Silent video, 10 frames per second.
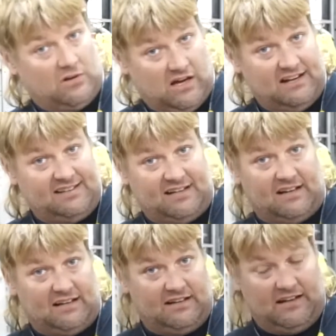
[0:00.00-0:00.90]
where I
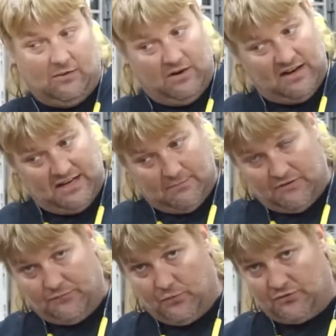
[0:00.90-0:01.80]
set it. That way I get
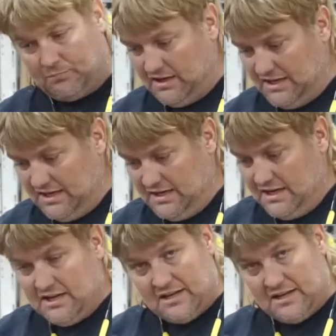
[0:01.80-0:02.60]
my force plane.